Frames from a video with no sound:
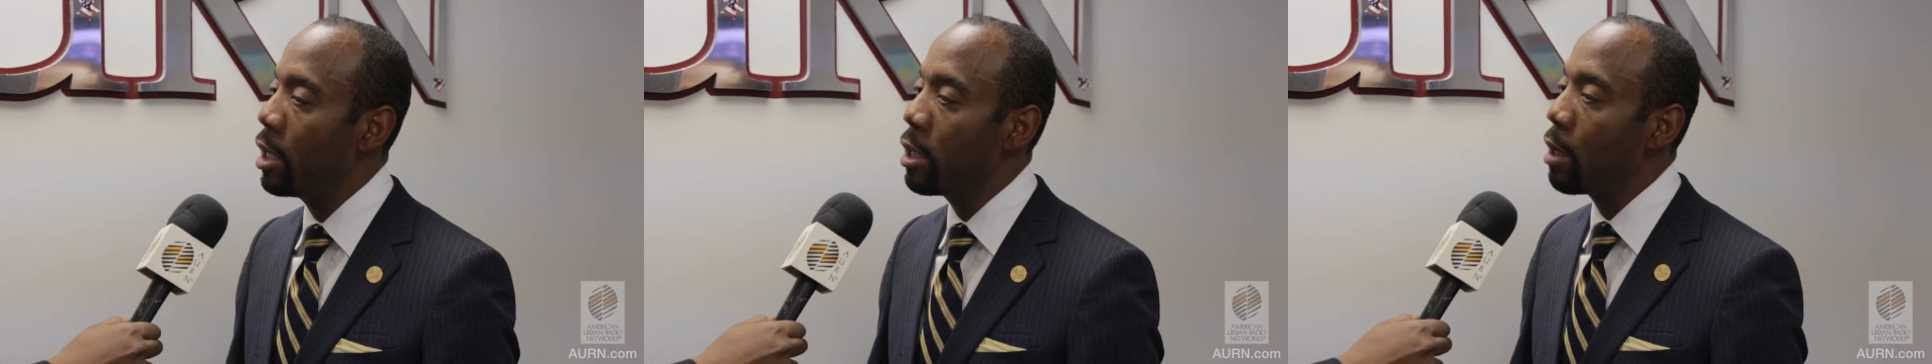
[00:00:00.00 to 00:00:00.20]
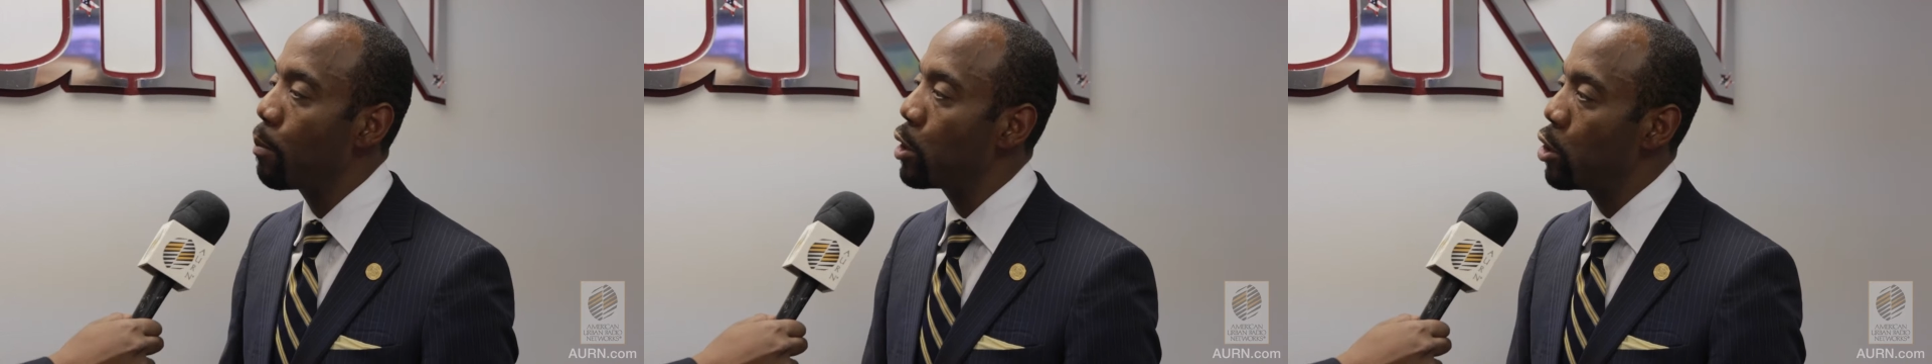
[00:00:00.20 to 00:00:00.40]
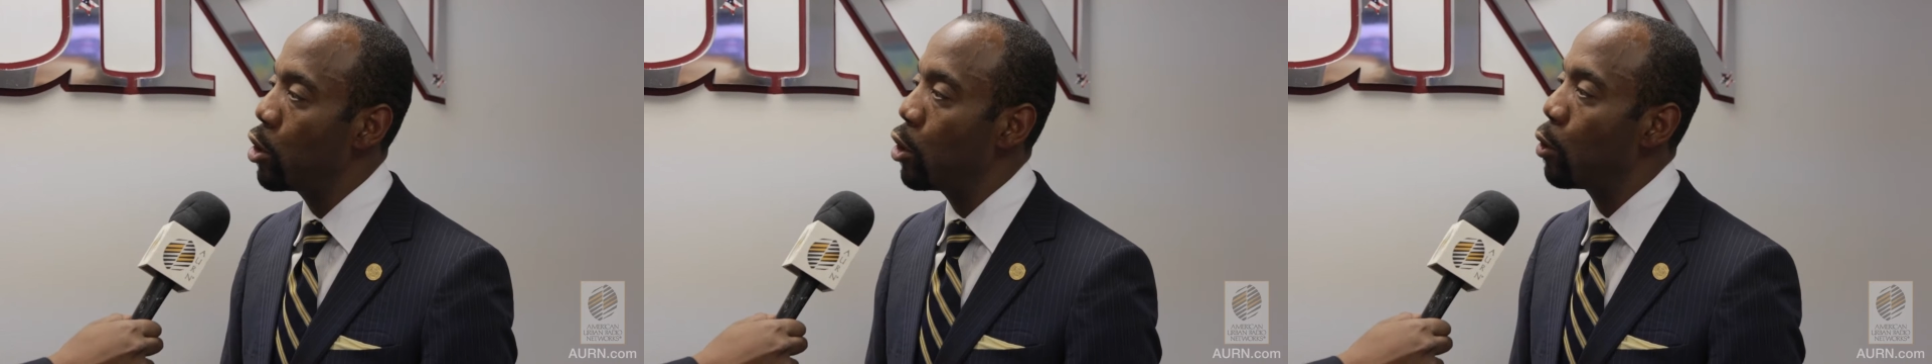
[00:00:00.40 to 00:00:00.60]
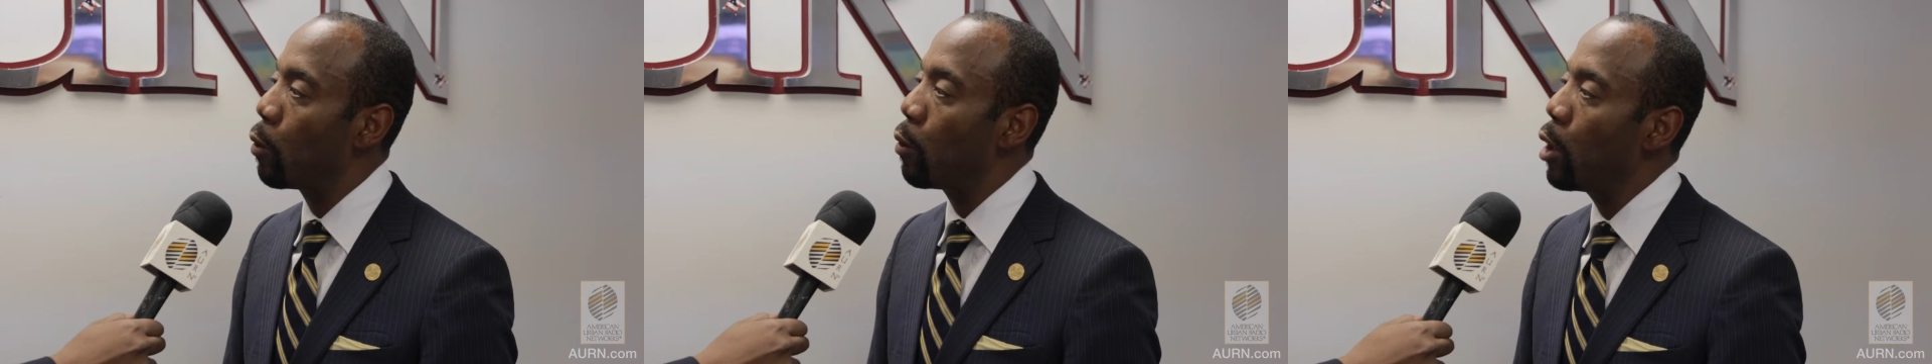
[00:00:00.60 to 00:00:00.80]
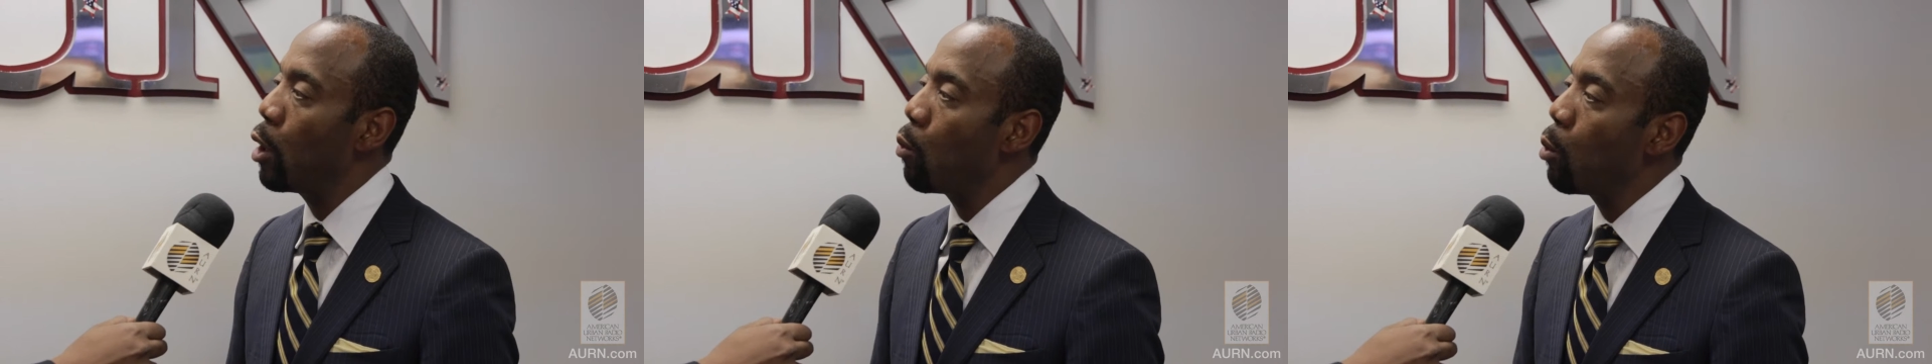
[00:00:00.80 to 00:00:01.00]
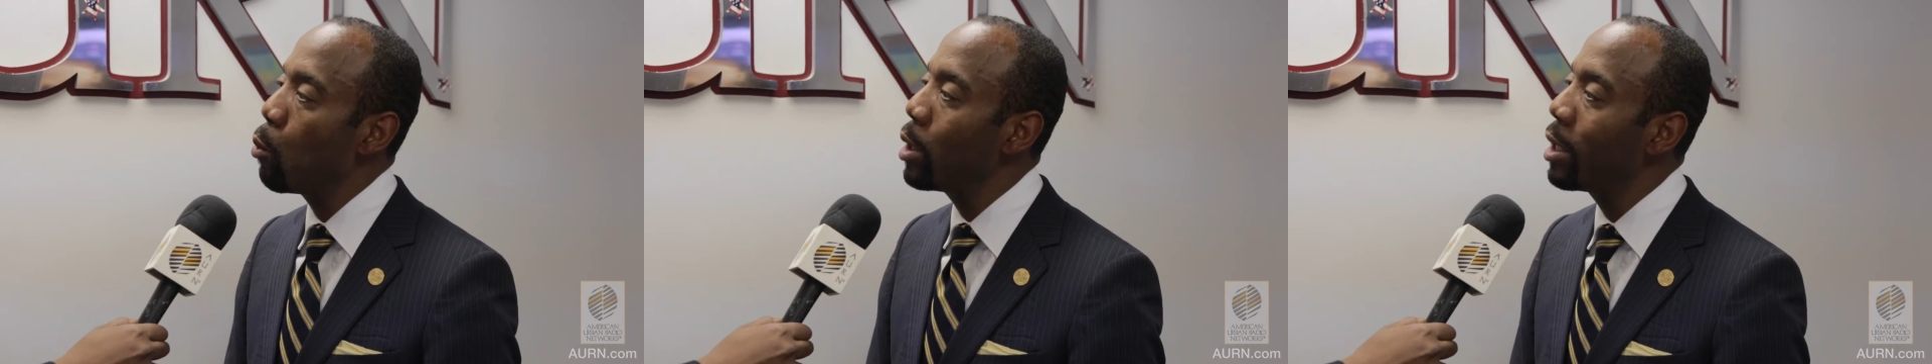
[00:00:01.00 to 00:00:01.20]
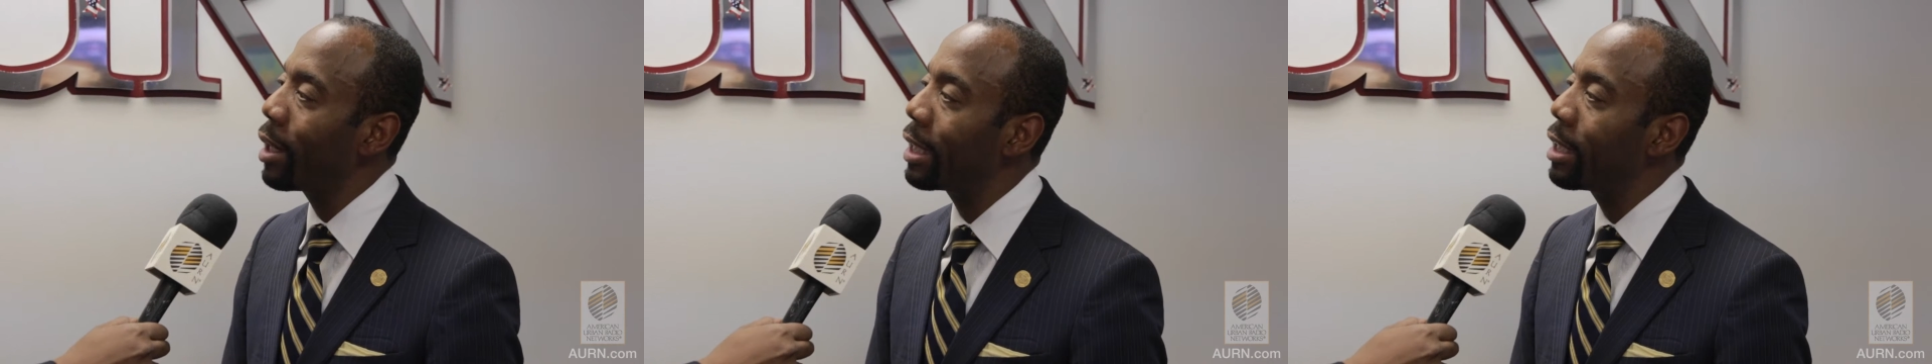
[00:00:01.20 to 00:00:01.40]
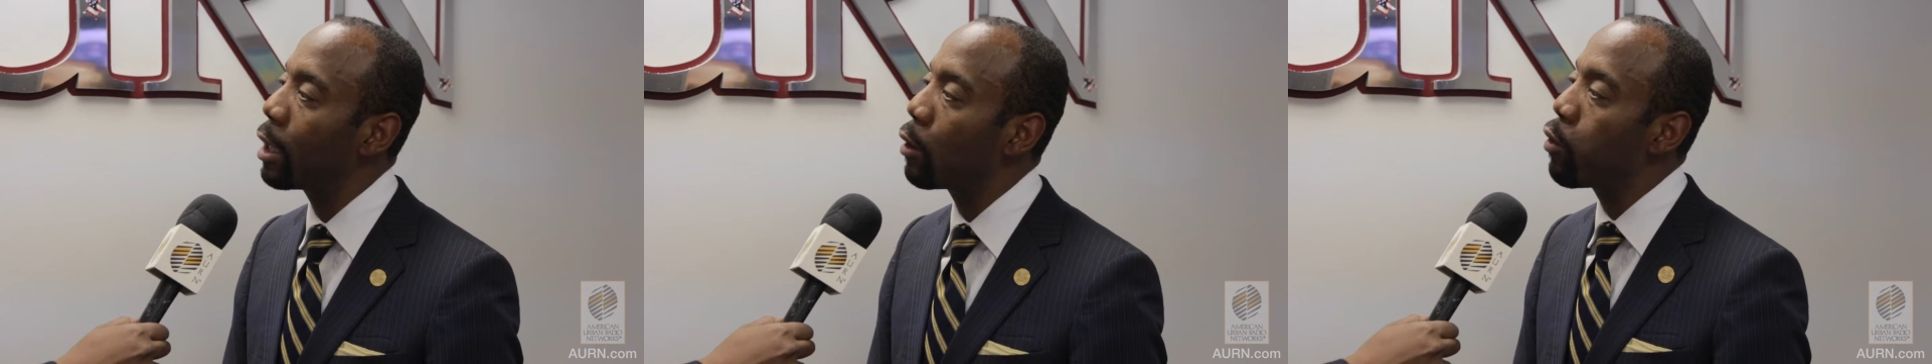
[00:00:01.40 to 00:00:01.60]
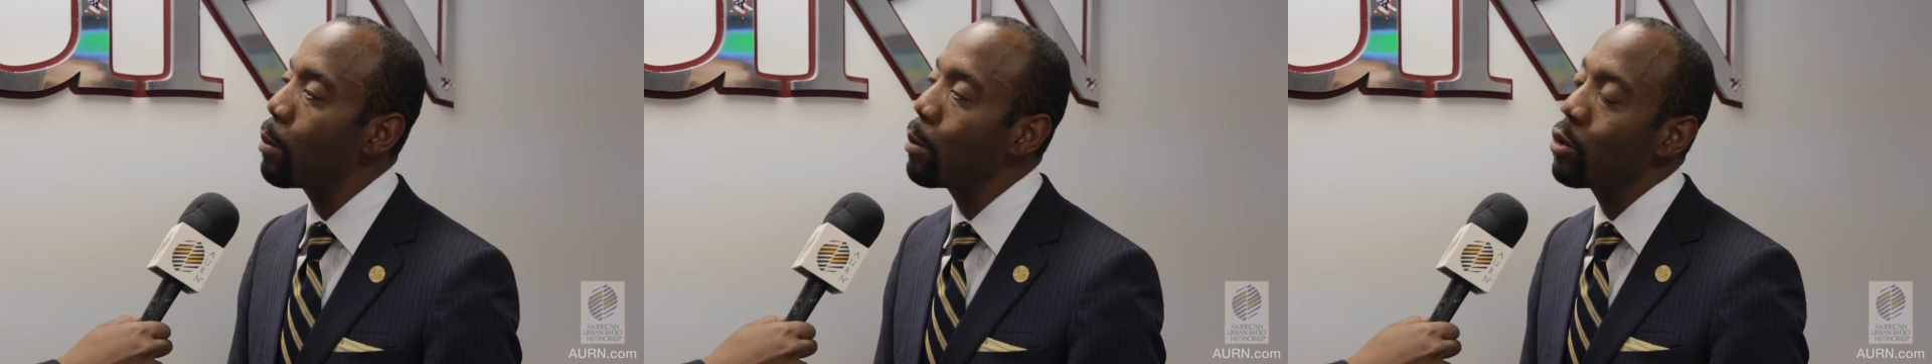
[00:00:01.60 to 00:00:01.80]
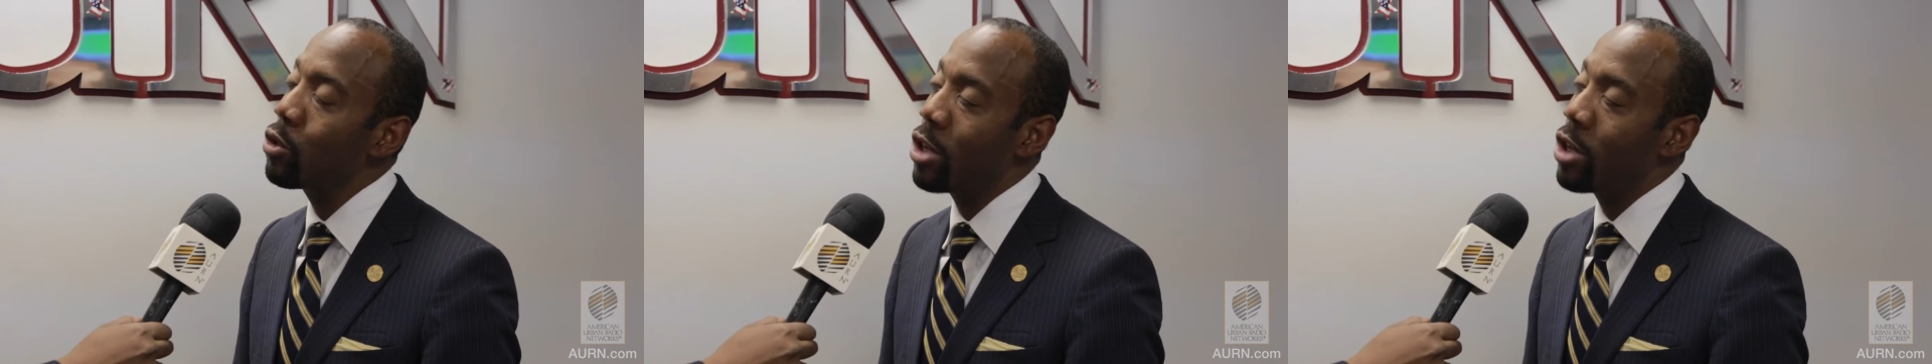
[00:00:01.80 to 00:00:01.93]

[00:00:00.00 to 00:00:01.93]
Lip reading: Number two, when we look at the criminal